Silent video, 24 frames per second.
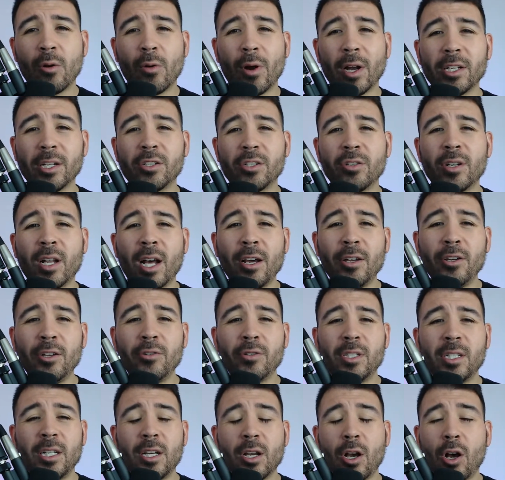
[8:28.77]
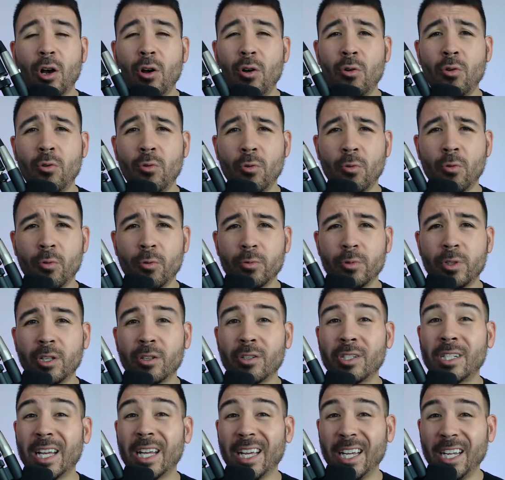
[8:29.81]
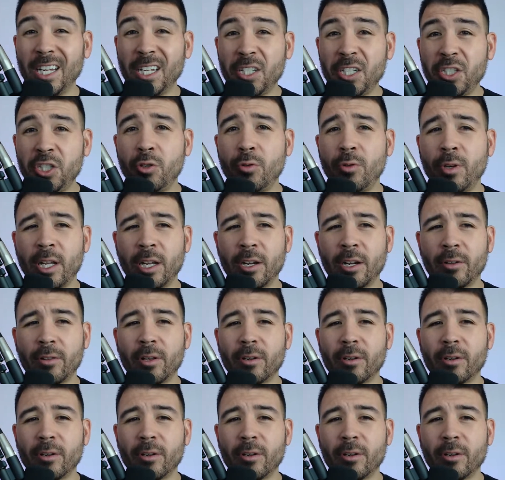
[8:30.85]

right? So now you see, oh, there's an issue here.